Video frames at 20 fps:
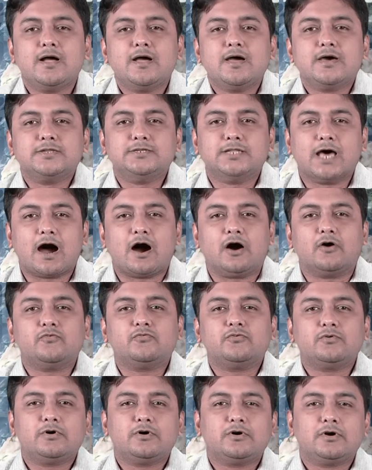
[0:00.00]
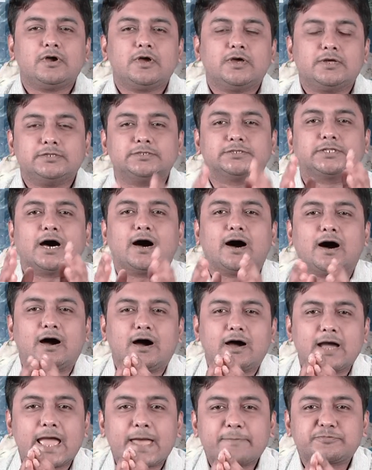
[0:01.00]
Now, the
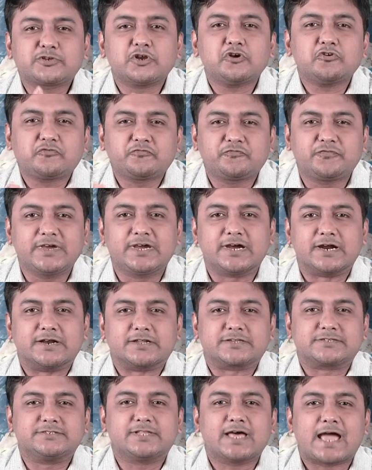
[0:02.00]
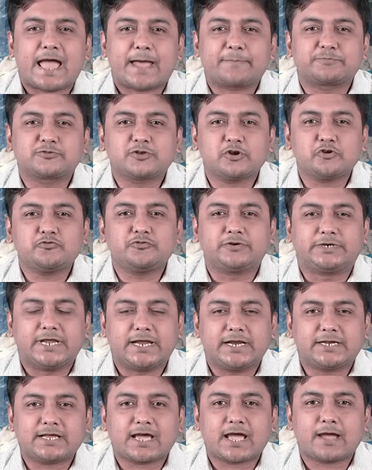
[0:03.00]
absolute figures, the absolute
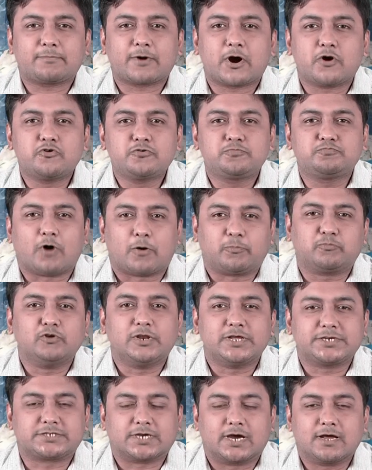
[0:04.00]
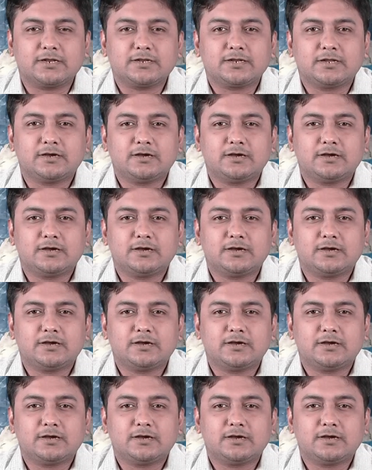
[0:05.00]
data about population